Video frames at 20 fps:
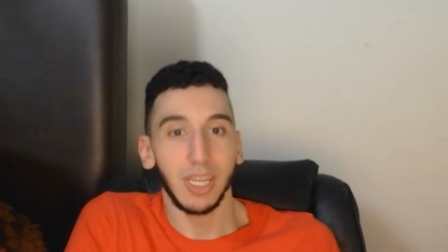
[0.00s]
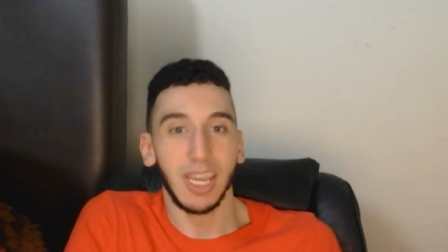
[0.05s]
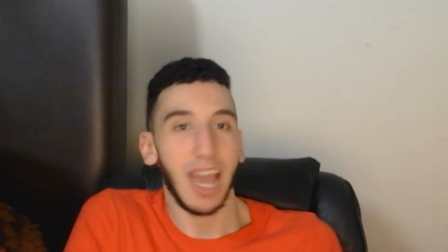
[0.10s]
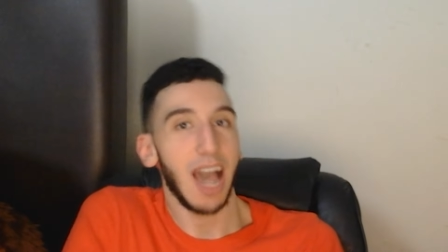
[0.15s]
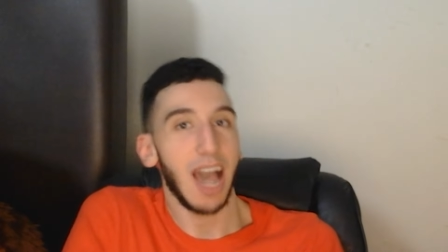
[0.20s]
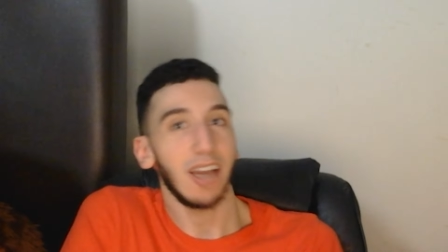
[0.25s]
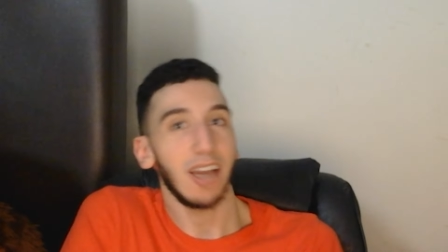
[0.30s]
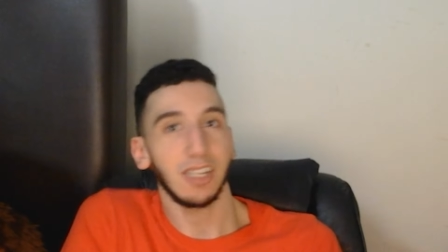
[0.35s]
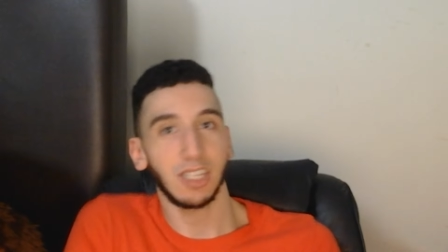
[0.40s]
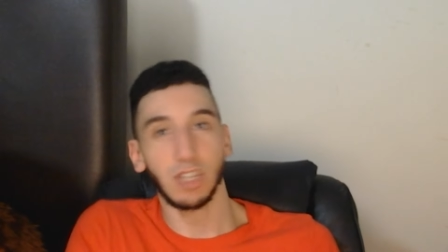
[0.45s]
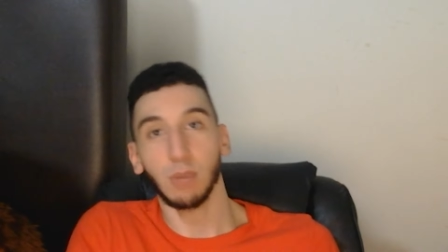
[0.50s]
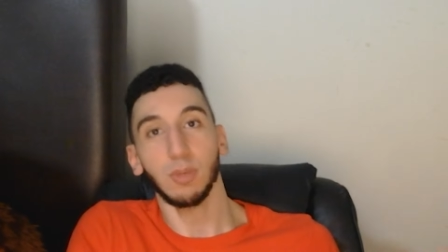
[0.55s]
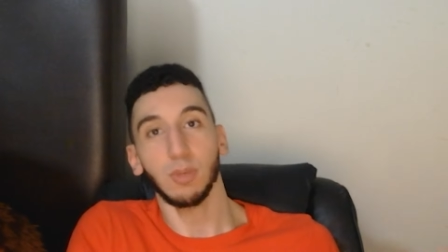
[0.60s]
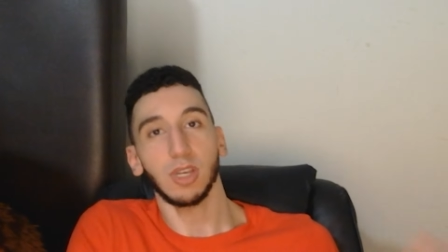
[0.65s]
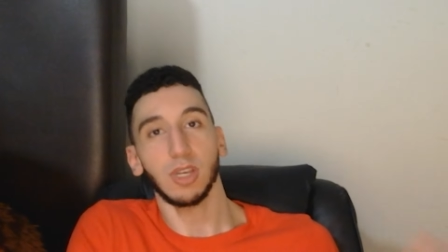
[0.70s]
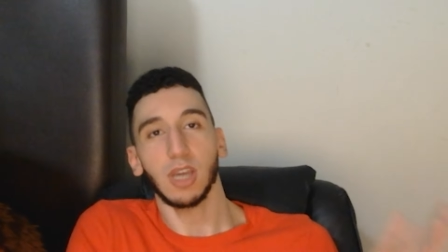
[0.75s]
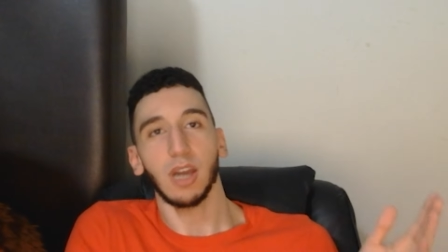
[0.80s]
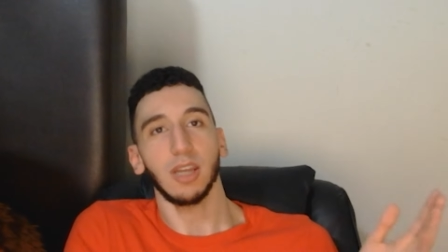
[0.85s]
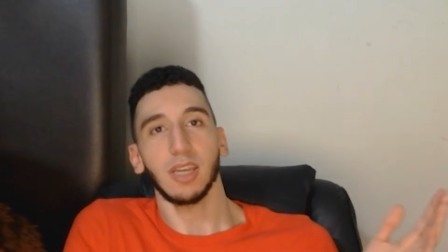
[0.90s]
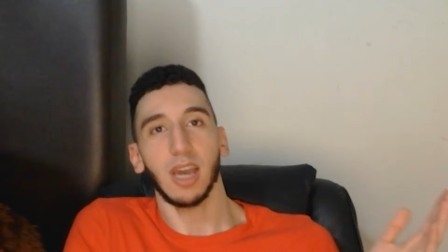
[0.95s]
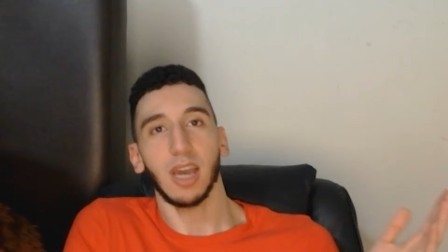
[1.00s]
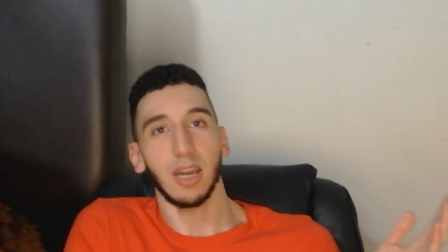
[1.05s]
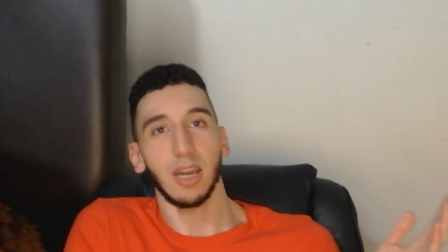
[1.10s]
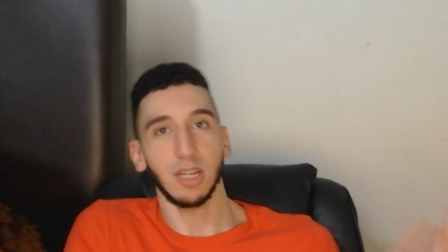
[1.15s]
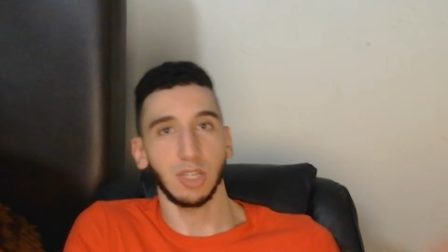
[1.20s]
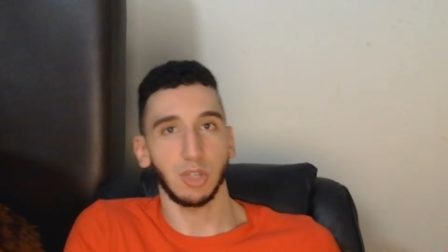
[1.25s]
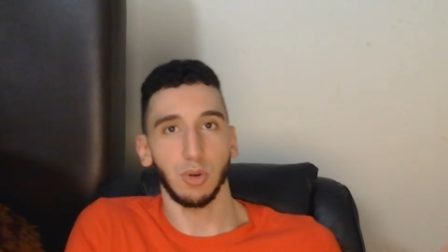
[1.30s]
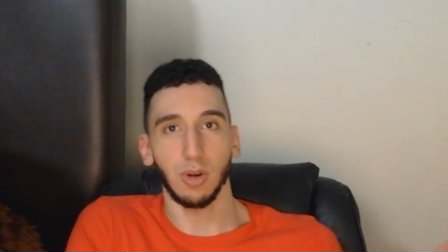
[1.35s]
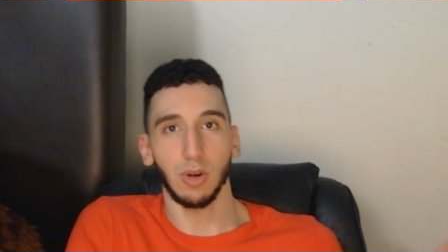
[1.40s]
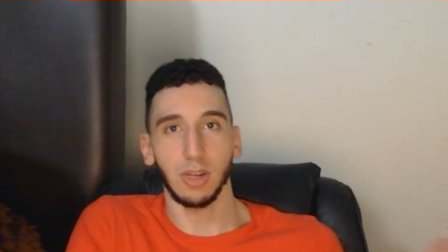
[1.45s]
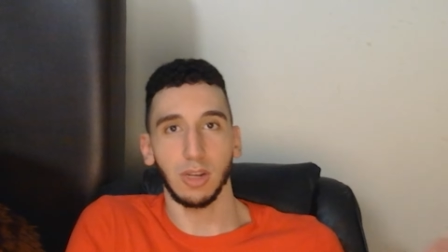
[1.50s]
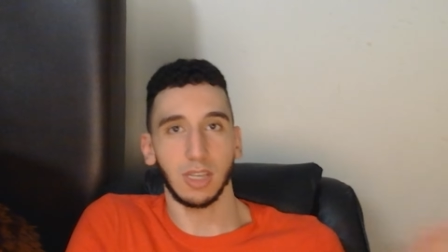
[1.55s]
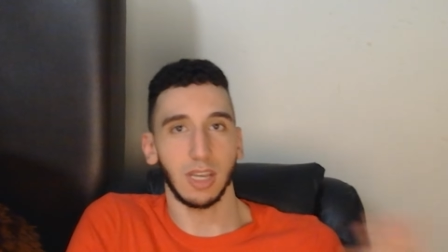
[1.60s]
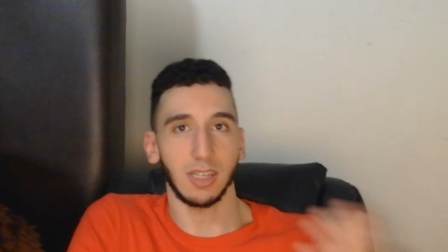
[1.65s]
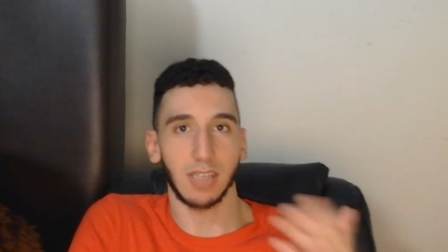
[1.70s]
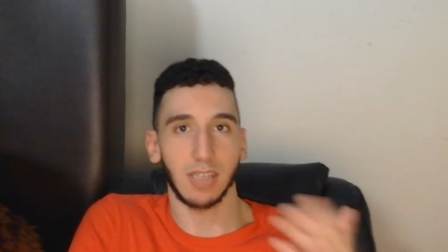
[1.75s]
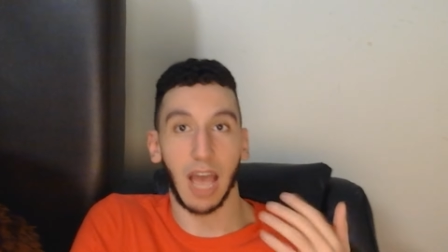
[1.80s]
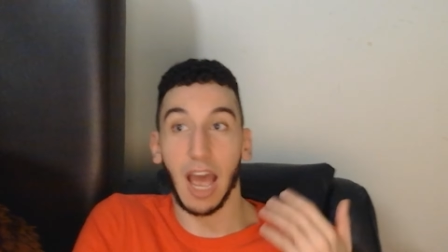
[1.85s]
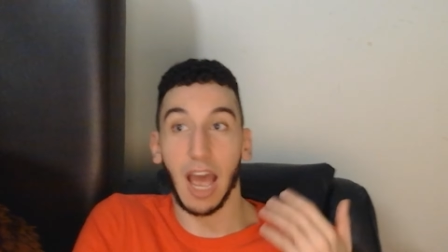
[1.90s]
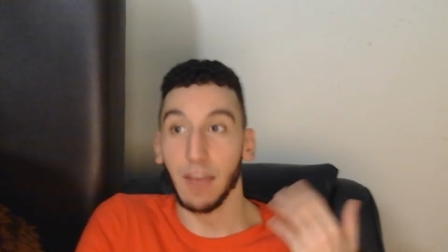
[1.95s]
I just tell him to cut it kind of short because
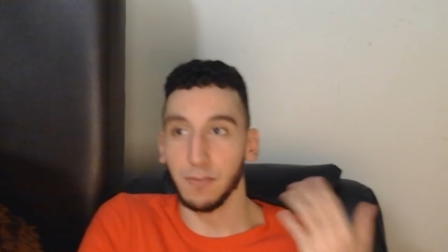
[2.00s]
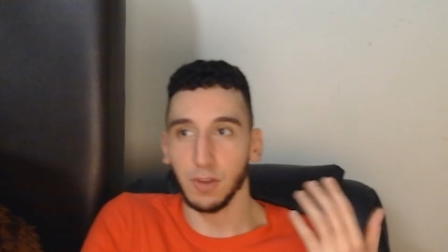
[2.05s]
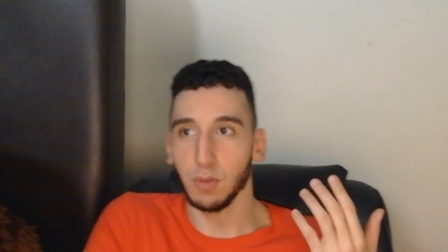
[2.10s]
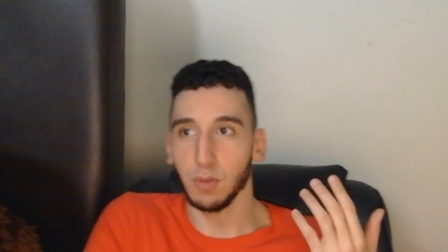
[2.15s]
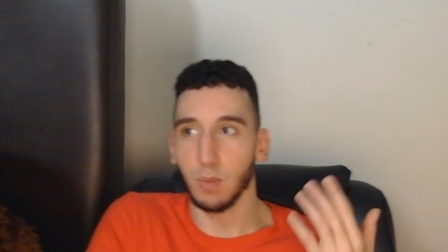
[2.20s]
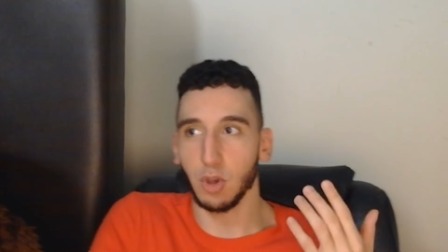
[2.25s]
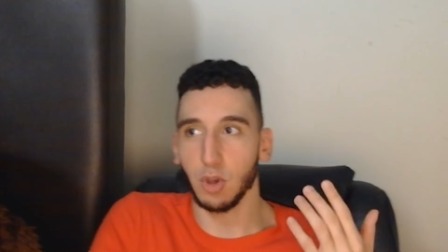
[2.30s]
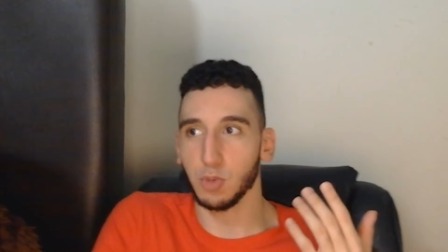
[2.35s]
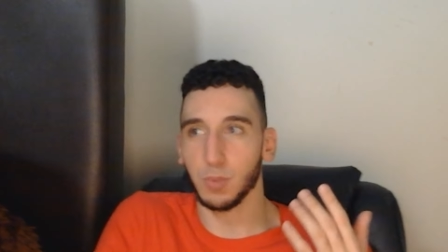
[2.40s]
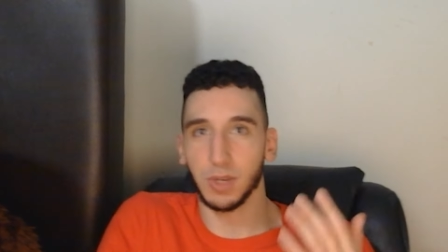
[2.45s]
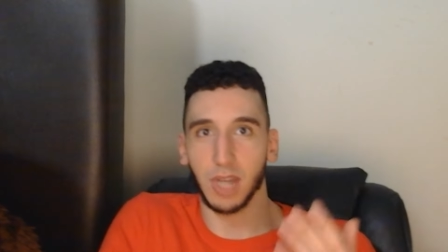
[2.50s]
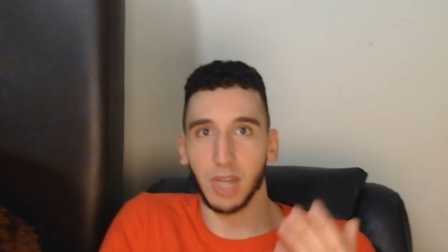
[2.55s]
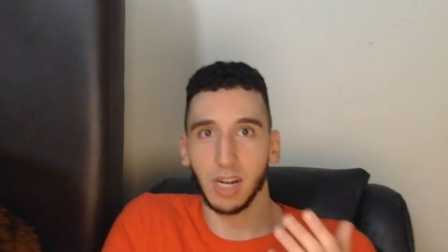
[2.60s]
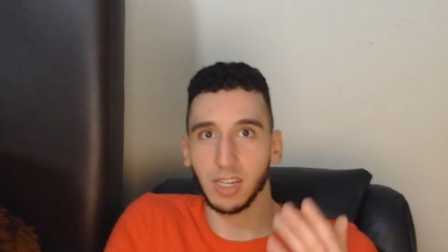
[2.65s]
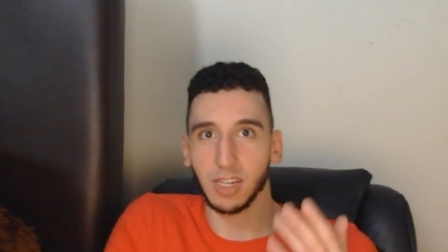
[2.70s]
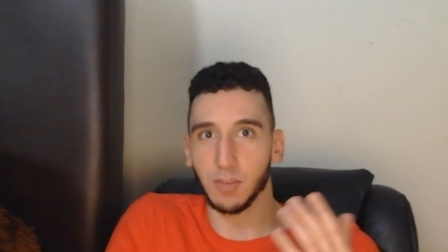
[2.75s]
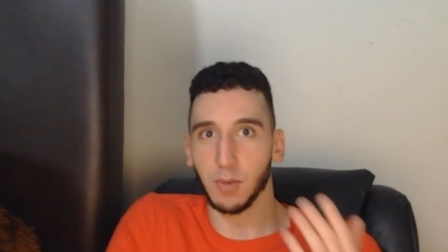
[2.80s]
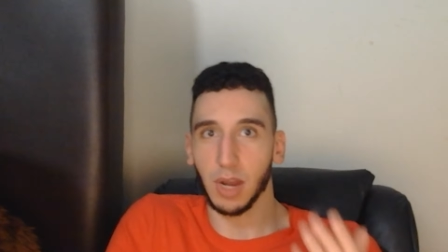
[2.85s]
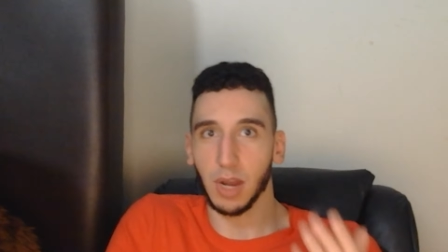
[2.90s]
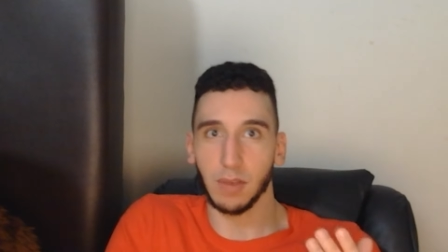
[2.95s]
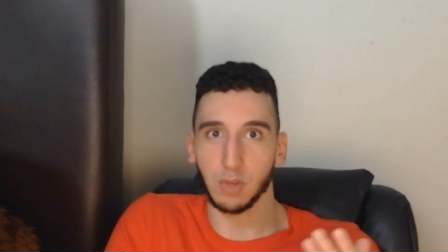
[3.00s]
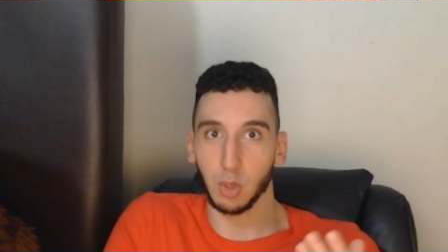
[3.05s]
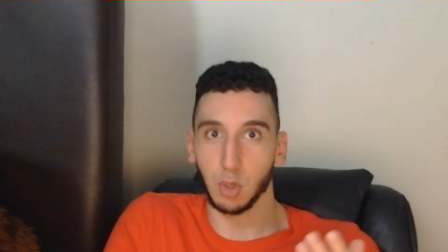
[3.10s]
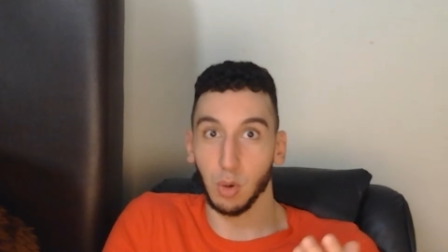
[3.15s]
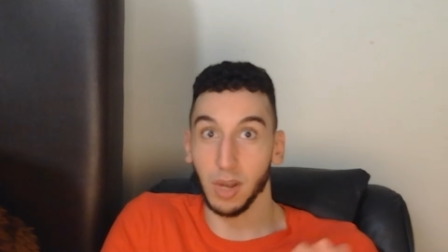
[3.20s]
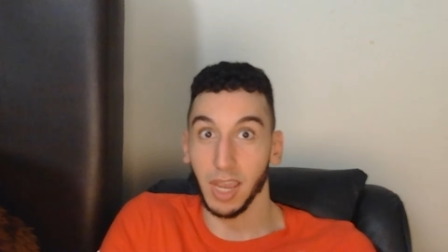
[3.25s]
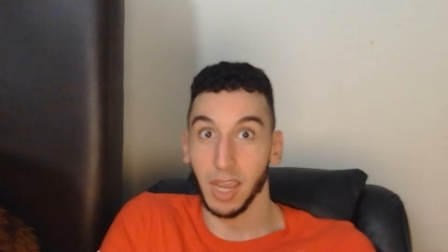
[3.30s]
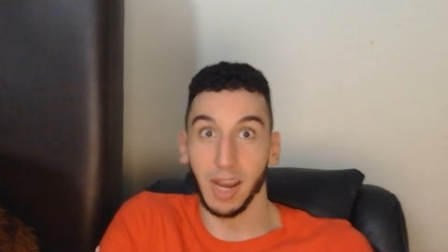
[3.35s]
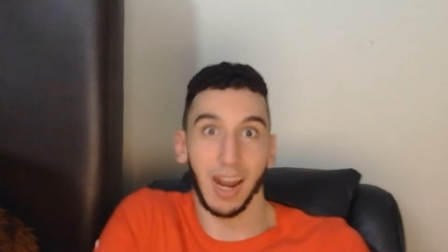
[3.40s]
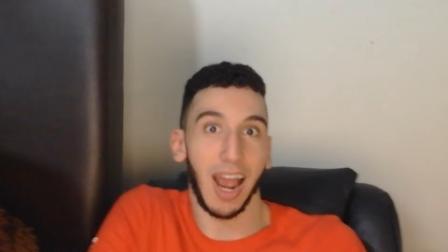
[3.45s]
I feel most productive when I have short hair.